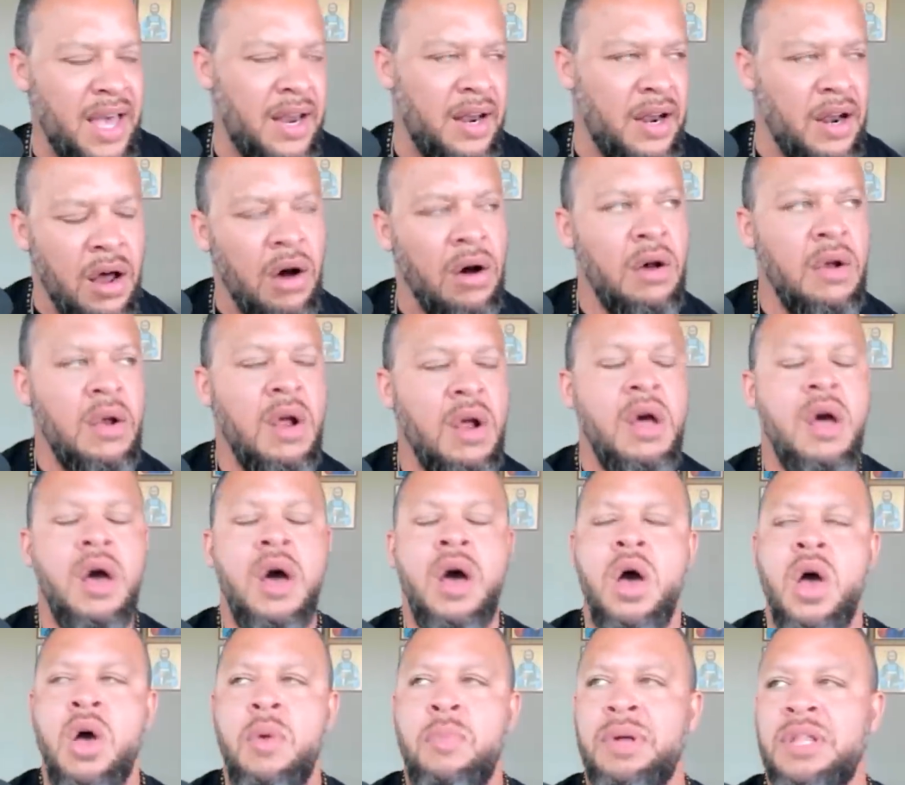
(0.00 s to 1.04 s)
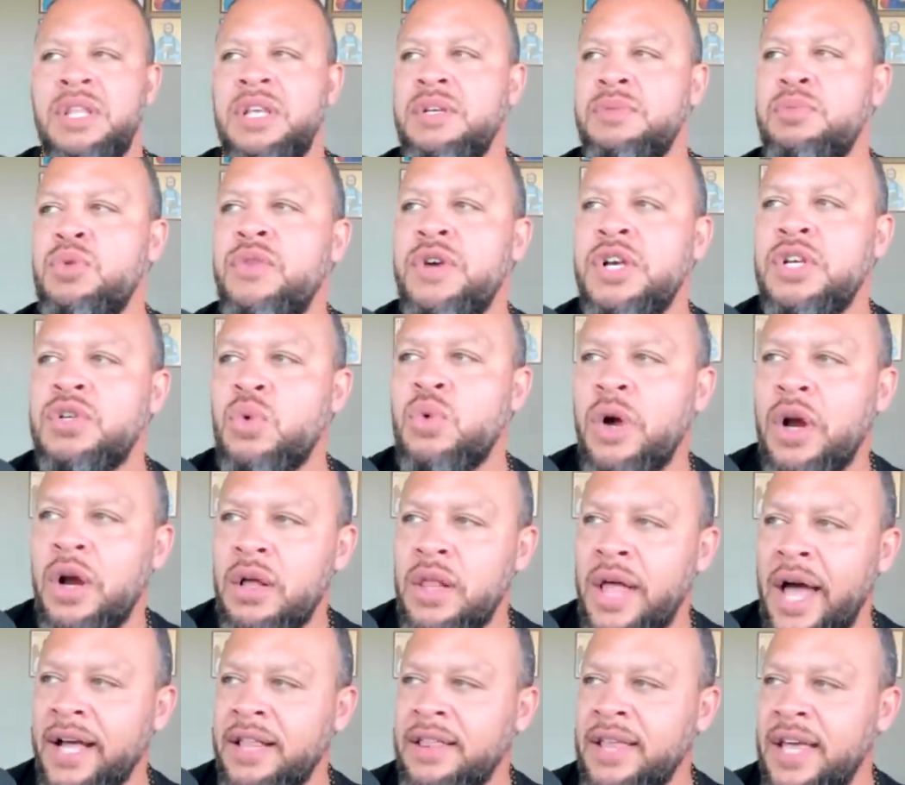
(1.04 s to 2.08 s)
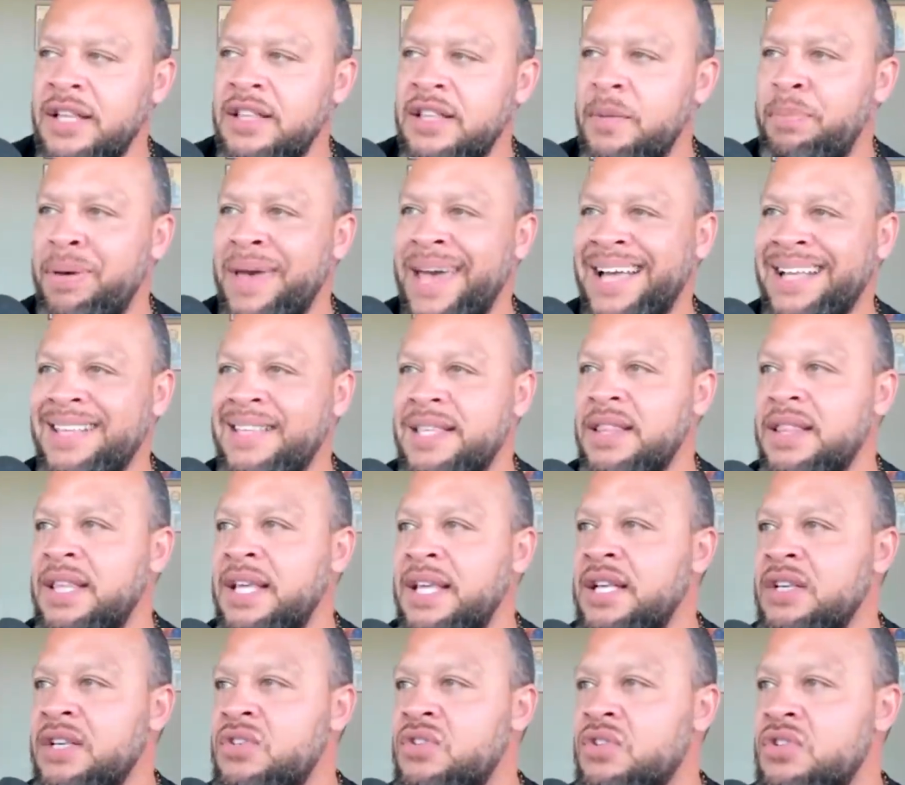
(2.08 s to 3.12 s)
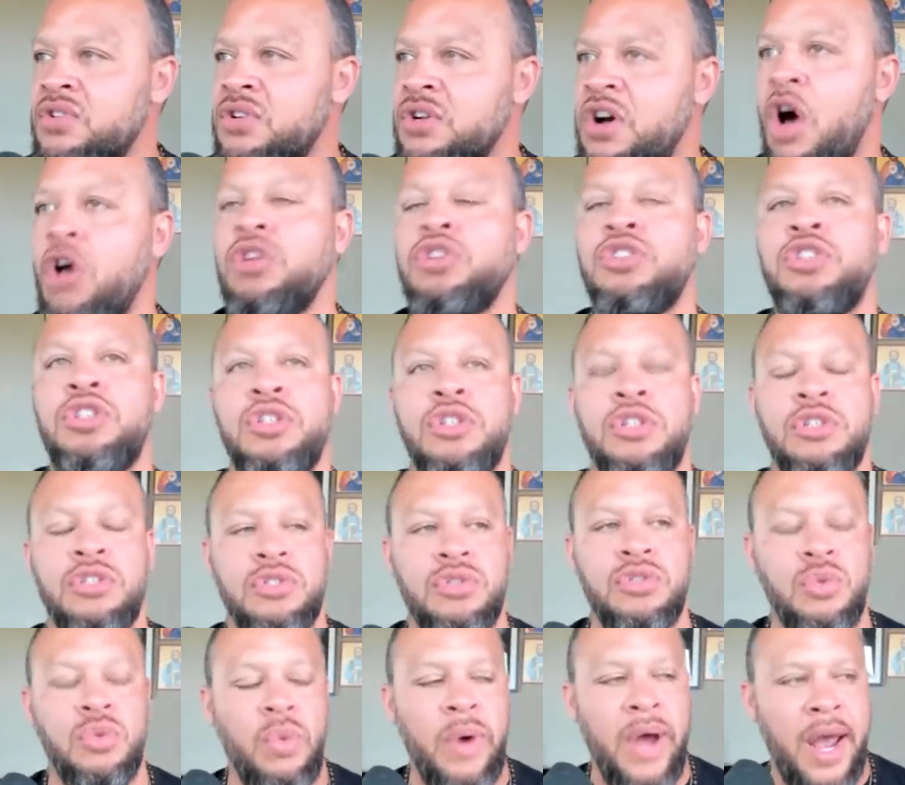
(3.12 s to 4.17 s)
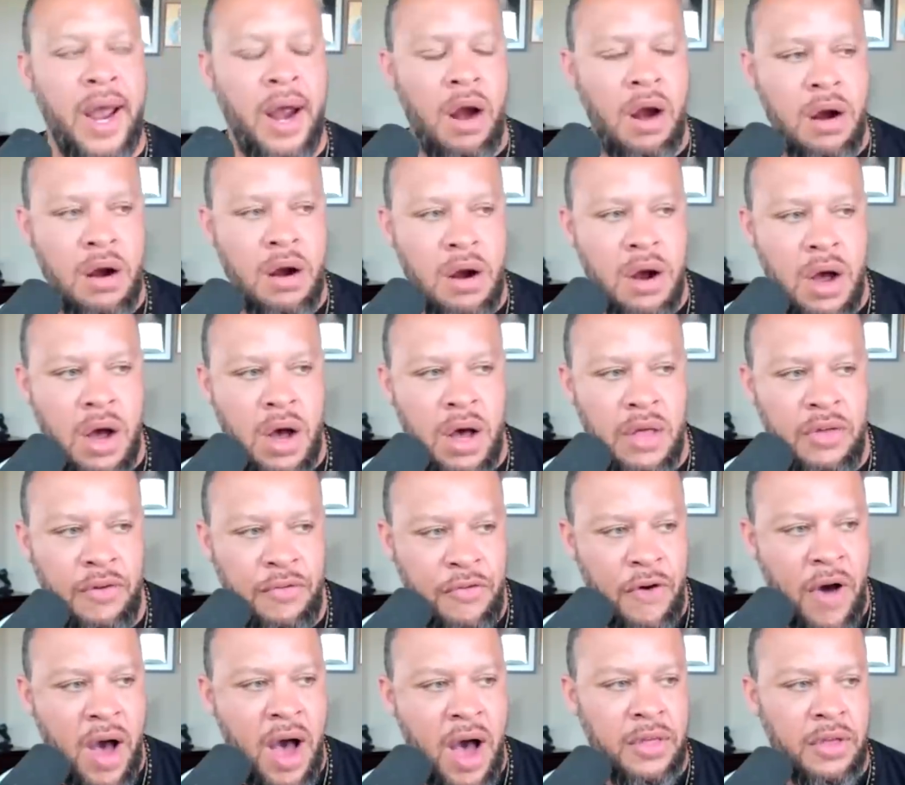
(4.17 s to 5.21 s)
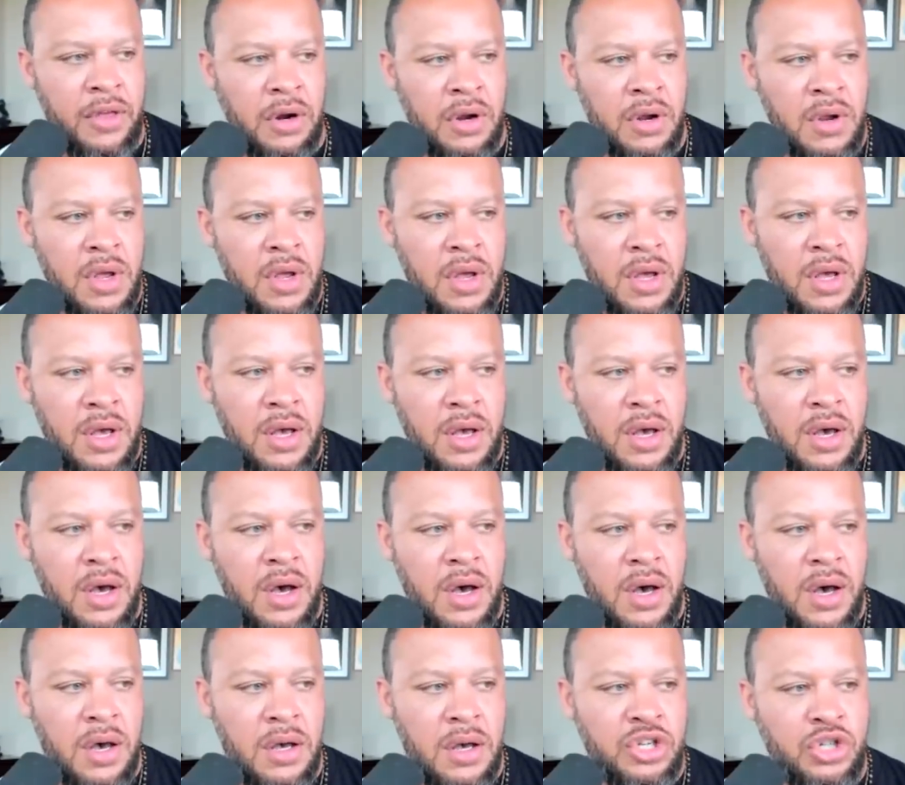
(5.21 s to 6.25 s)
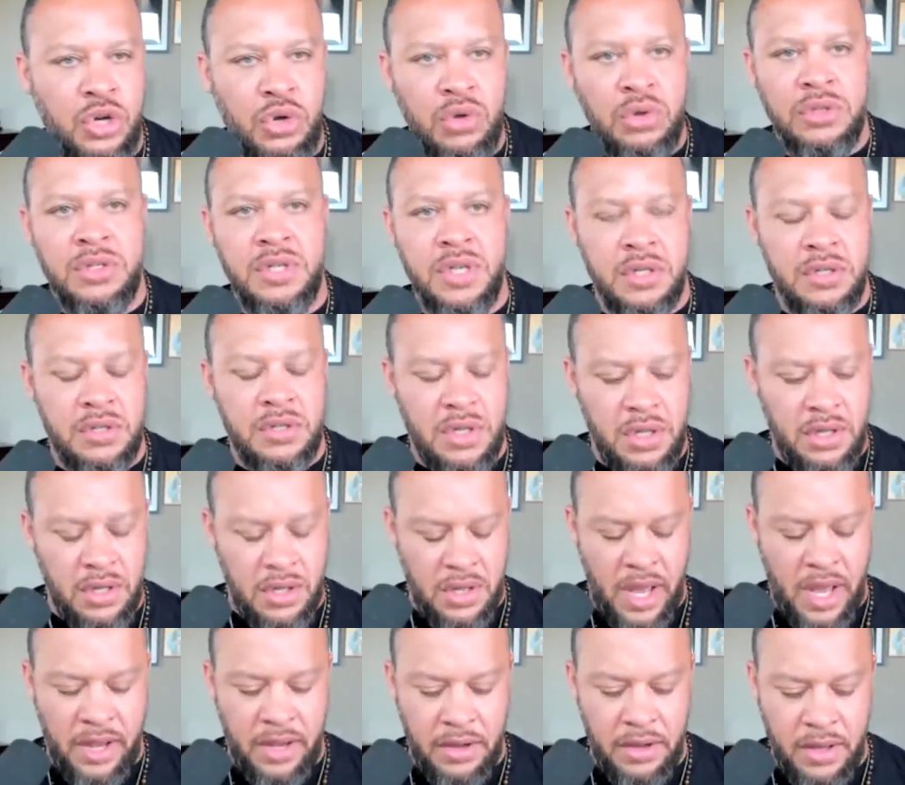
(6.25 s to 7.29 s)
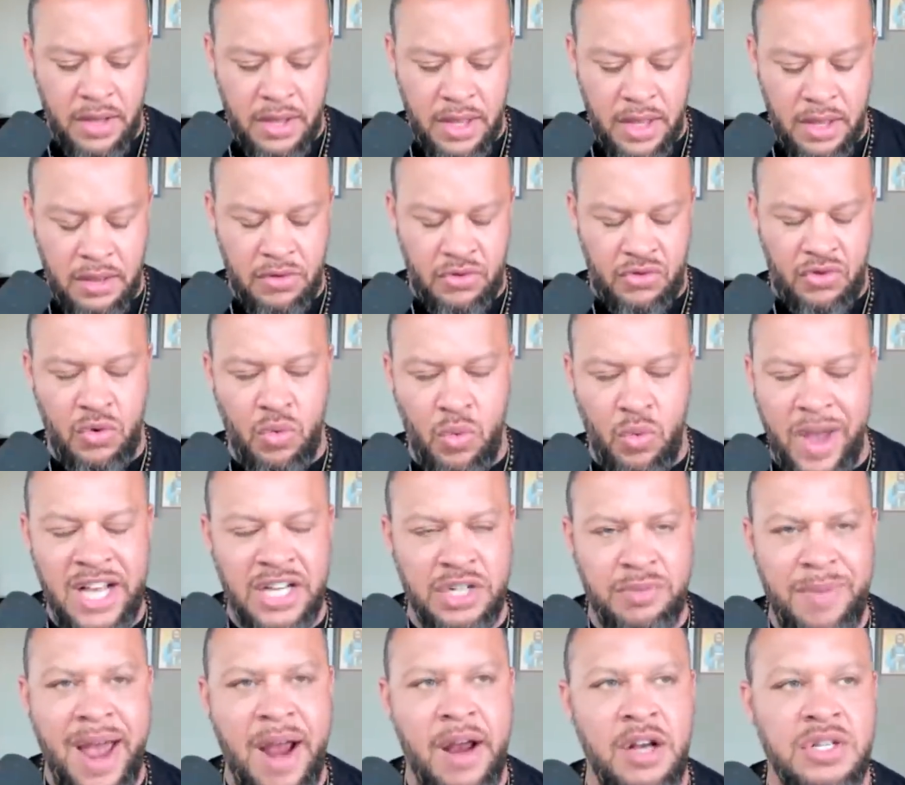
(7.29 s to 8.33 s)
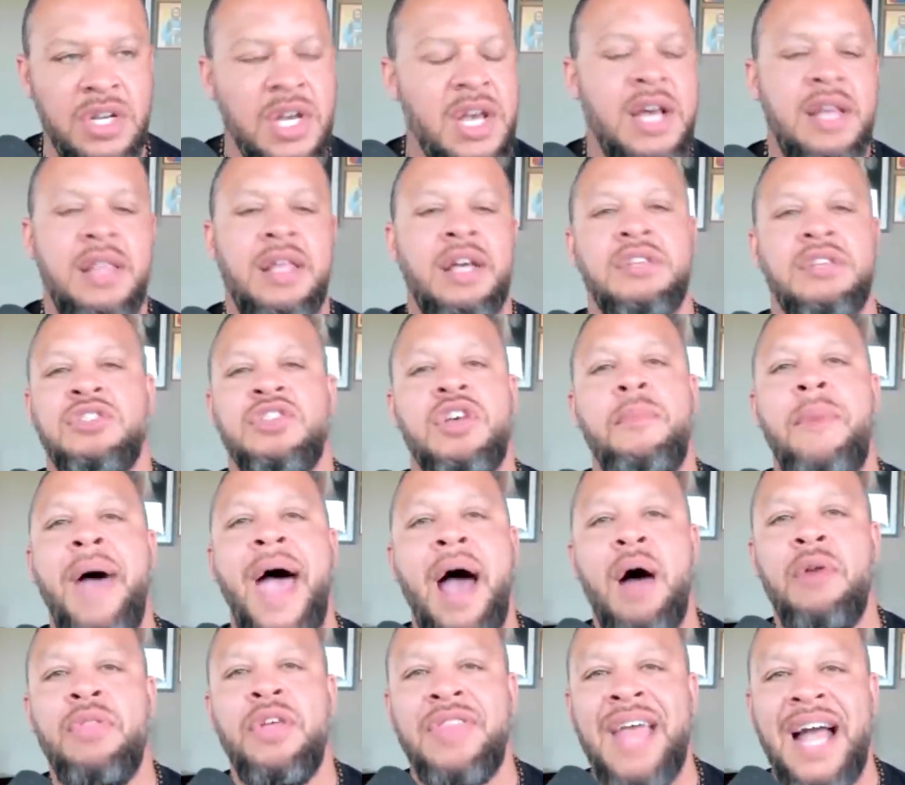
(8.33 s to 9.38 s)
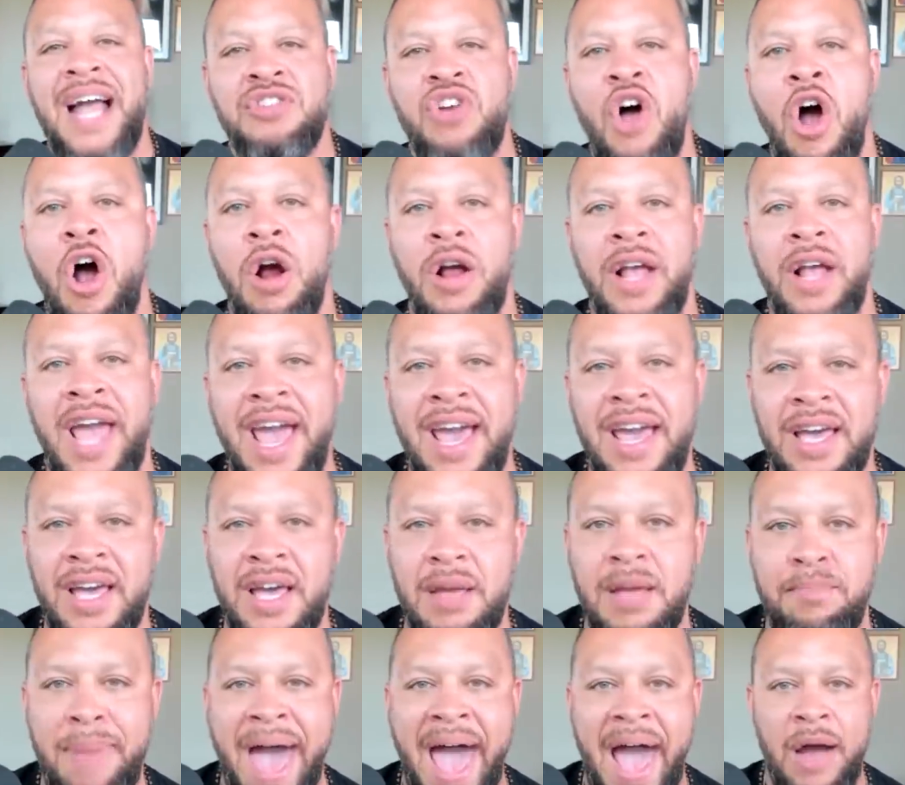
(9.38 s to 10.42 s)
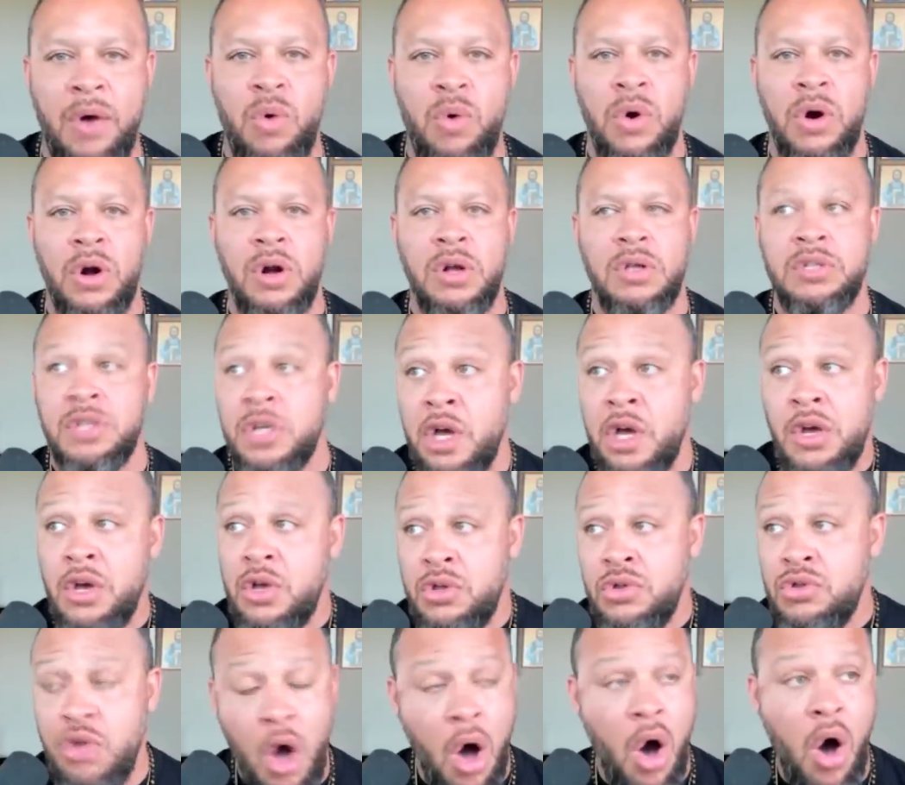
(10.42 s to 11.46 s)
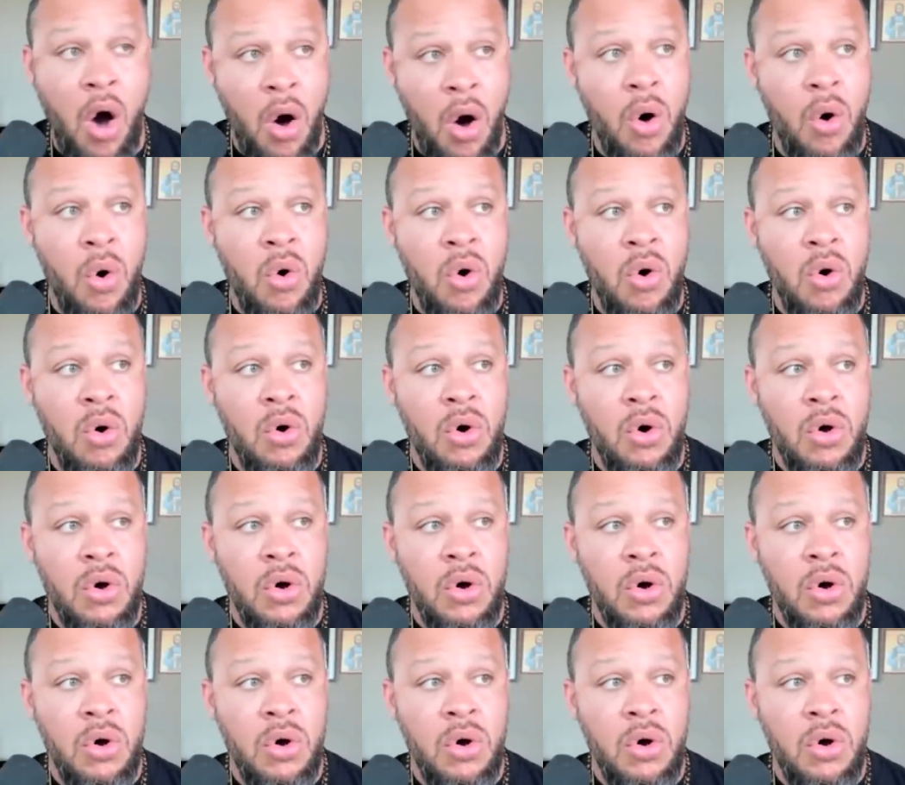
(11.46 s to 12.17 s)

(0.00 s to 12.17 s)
I don't know, but these movies where like they depict these cultures where uh, the father uh, chooses and like and there's an arranged marriage that somehow that that's archaic and backwards no